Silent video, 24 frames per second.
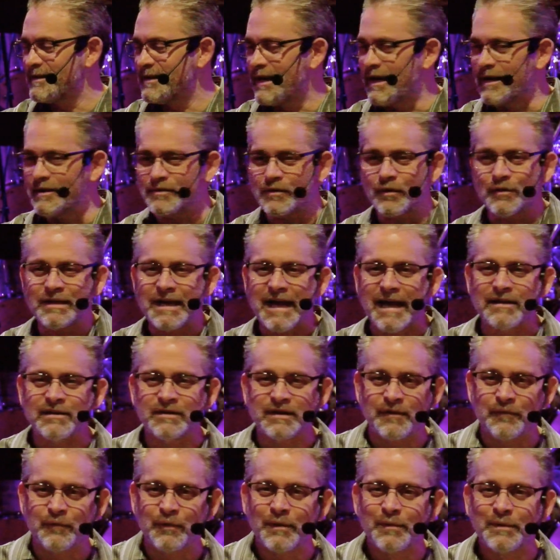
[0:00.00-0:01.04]
And so, yes,
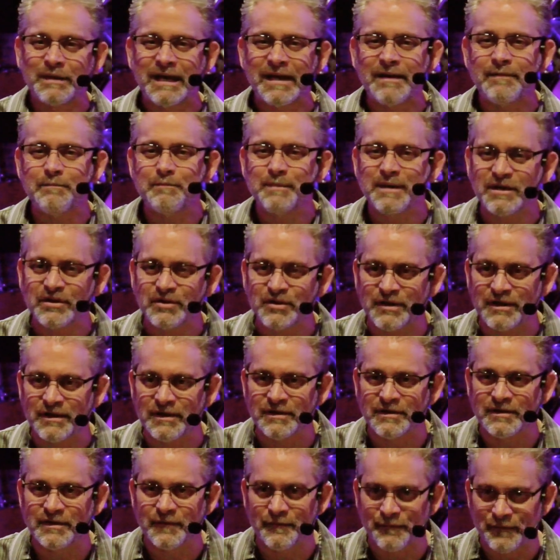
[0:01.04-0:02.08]
if we did
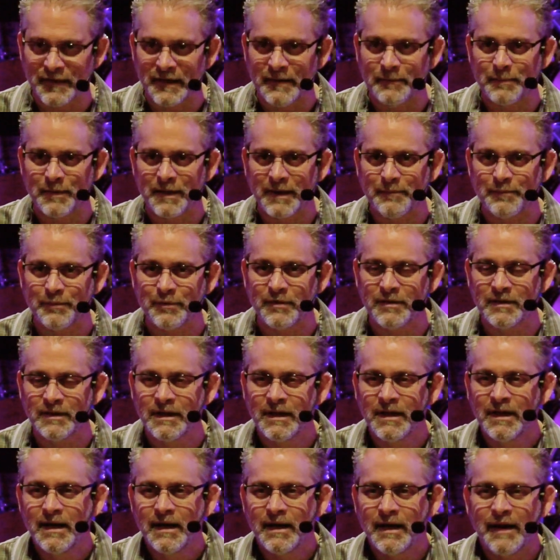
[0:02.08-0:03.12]
missions to feed people,
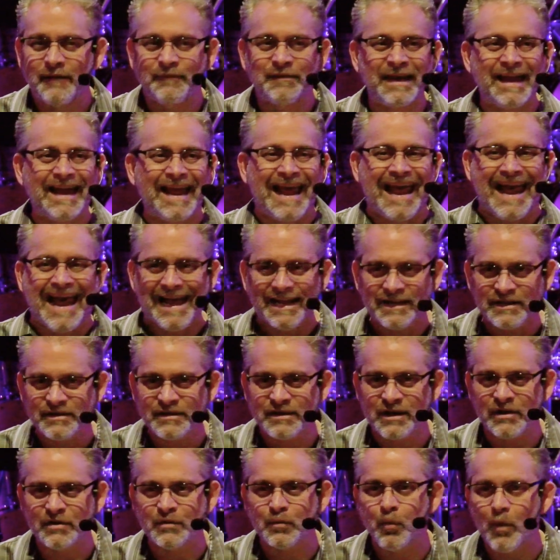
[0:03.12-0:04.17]
if they
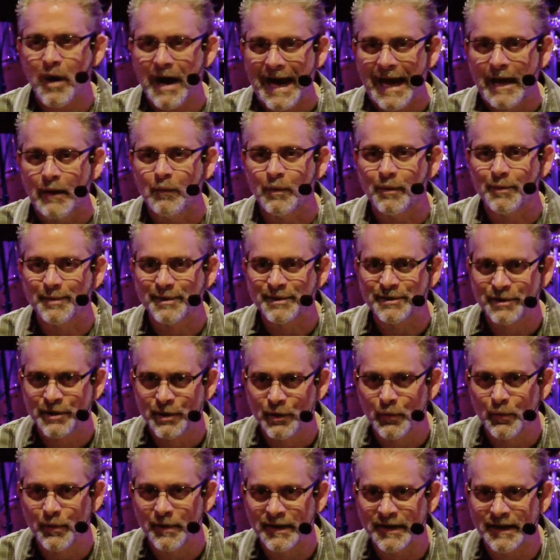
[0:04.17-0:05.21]
asked us why we were
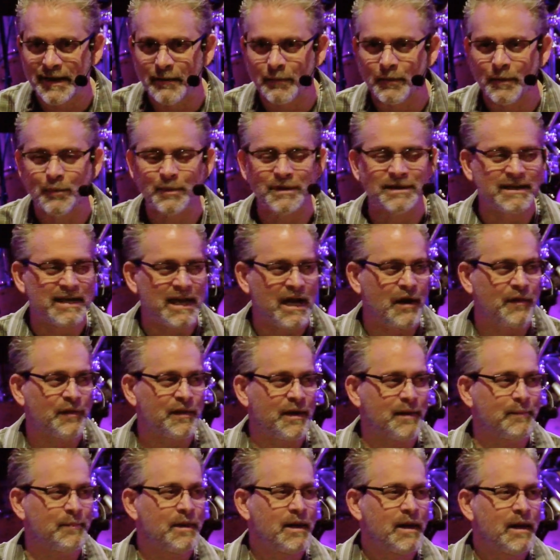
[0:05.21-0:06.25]
doing it, we would tell
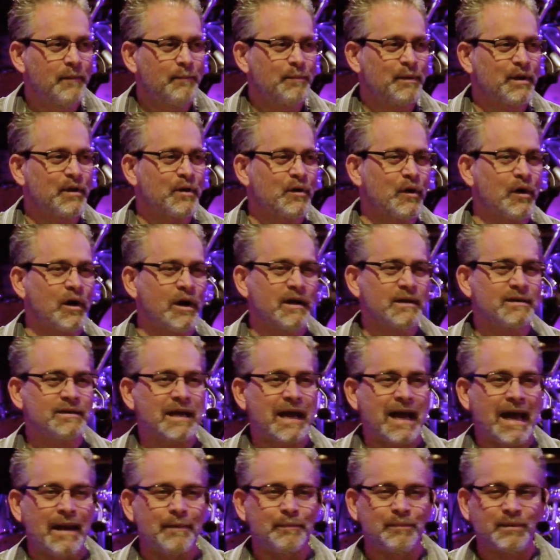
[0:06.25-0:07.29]
them, because
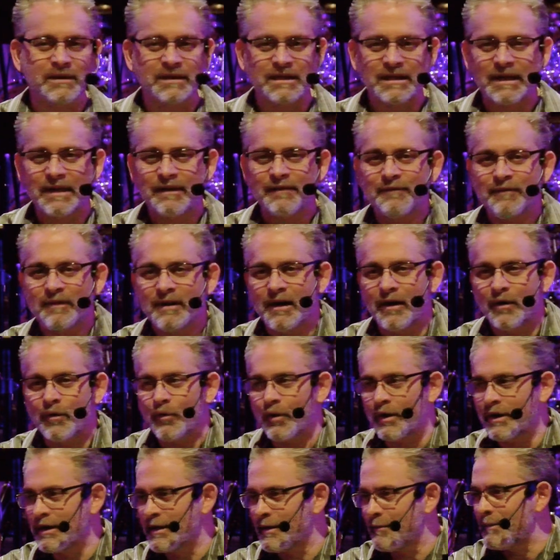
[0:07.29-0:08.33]
I believe,
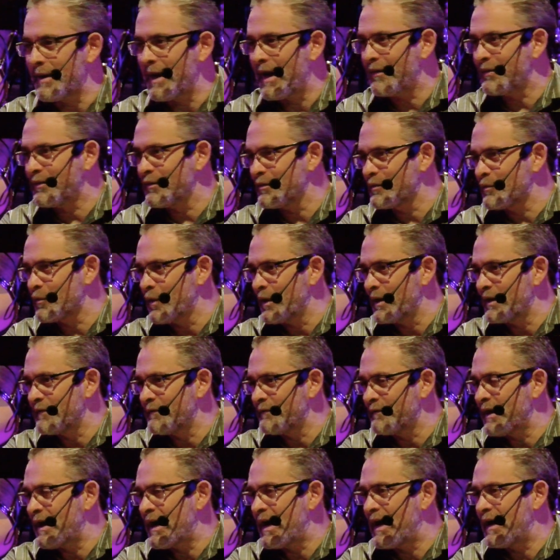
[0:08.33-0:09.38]
according to Matthew
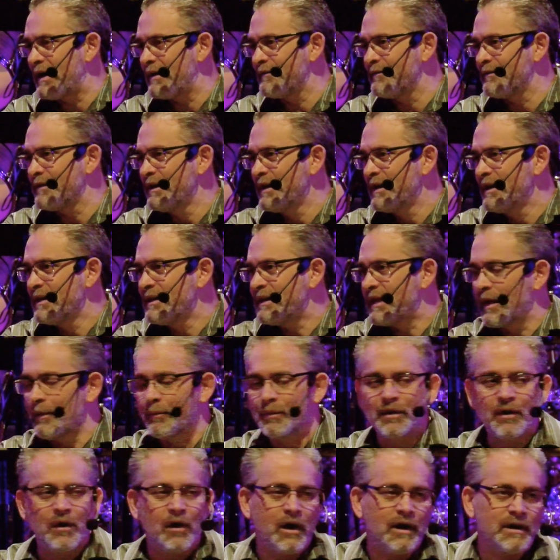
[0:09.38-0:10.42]
25, that
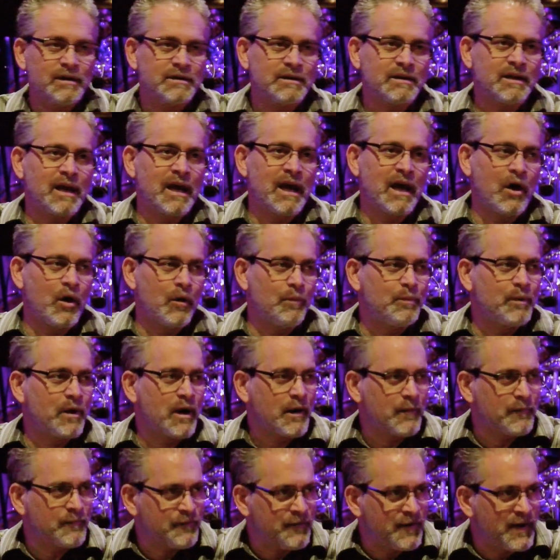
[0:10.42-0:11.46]
we are to help
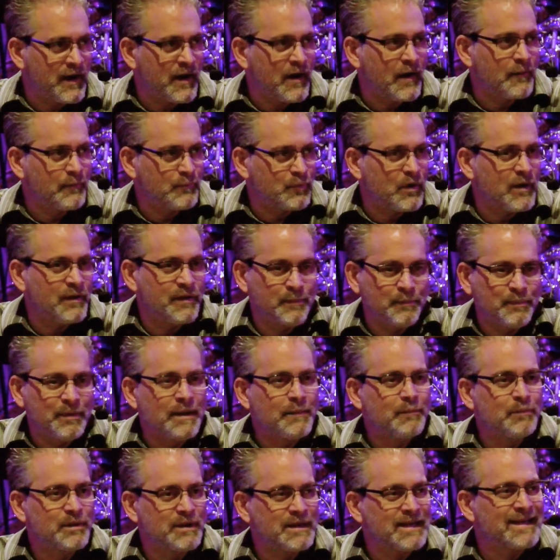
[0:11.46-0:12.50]
the
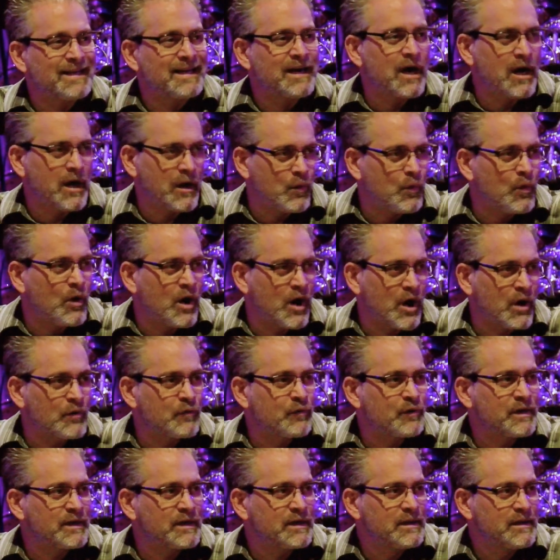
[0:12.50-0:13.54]
people who are
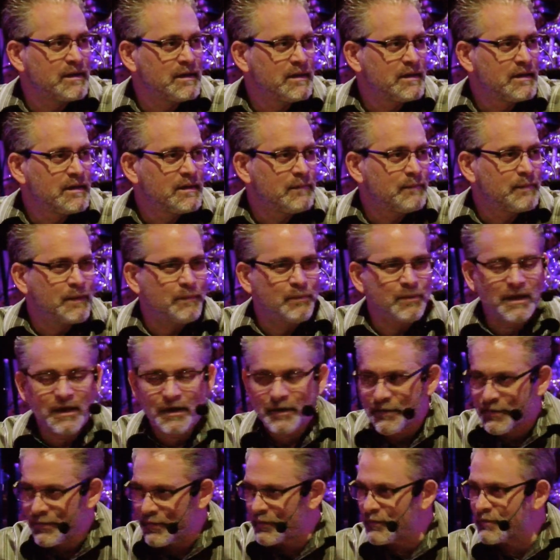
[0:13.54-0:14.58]
hungry, people that
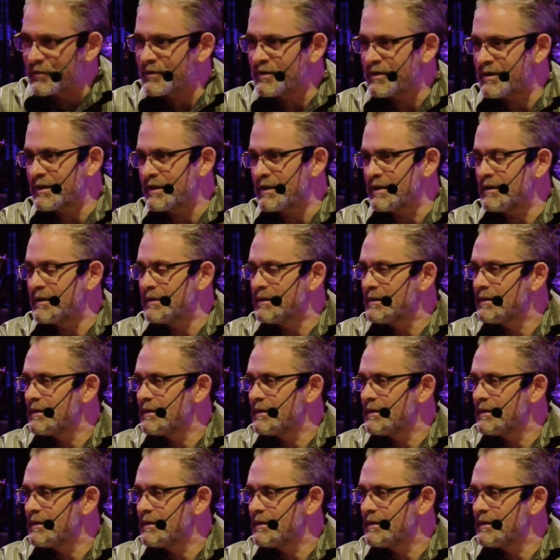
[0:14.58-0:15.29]
are thirsty.